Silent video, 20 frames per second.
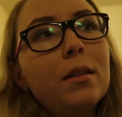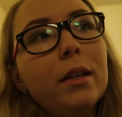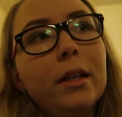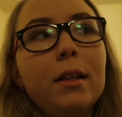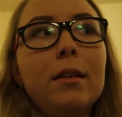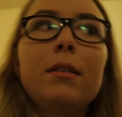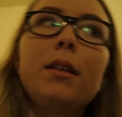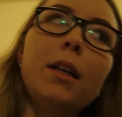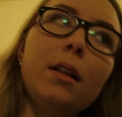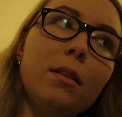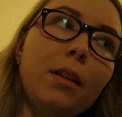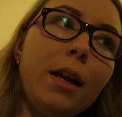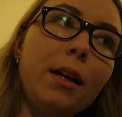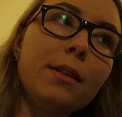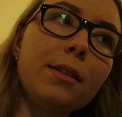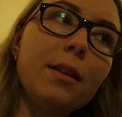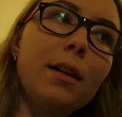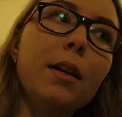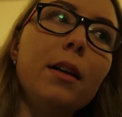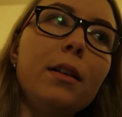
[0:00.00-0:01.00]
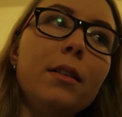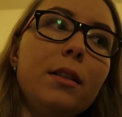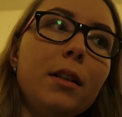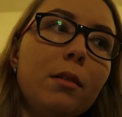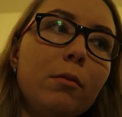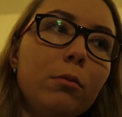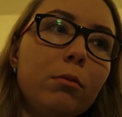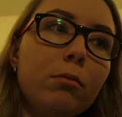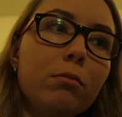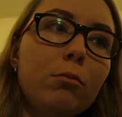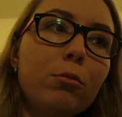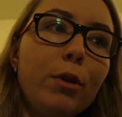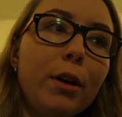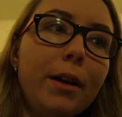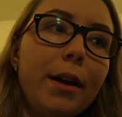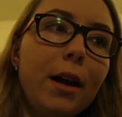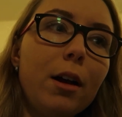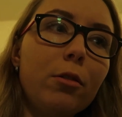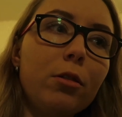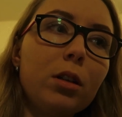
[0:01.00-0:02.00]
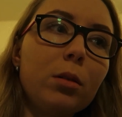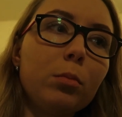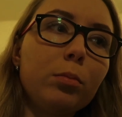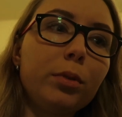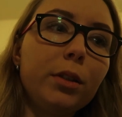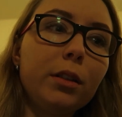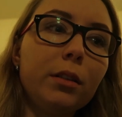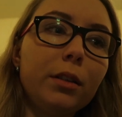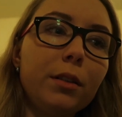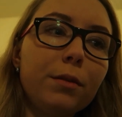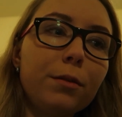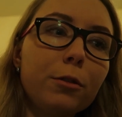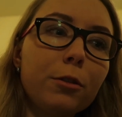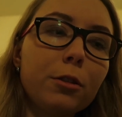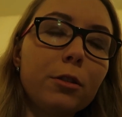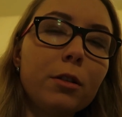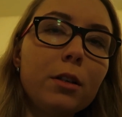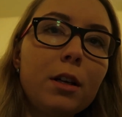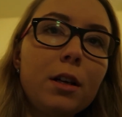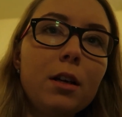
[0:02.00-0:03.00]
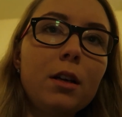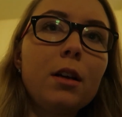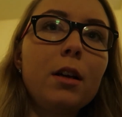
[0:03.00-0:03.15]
And like, yeah, last night it did went out completely for